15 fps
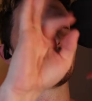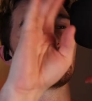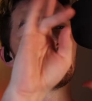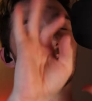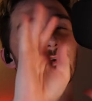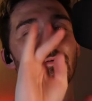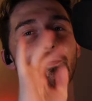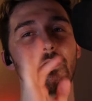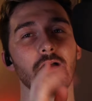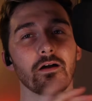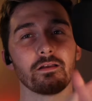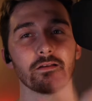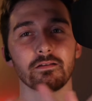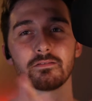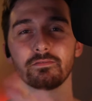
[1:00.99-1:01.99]
hot
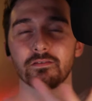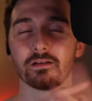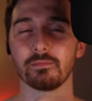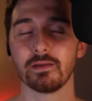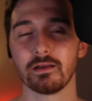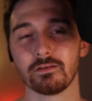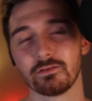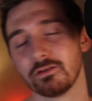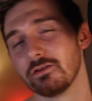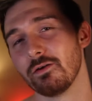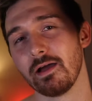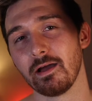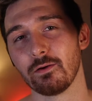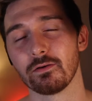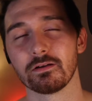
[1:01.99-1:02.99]
water for about 2
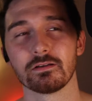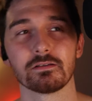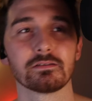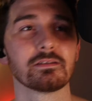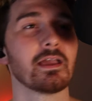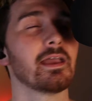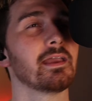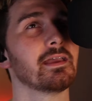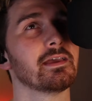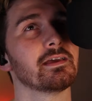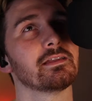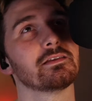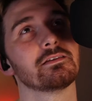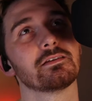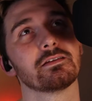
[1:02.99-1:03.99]
hours
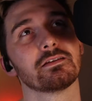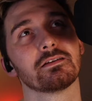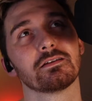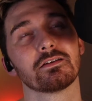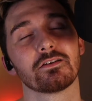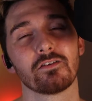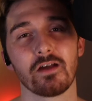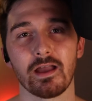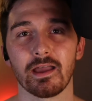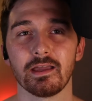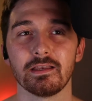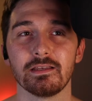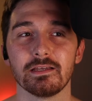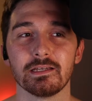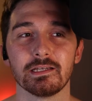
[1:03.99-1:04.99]
and cried.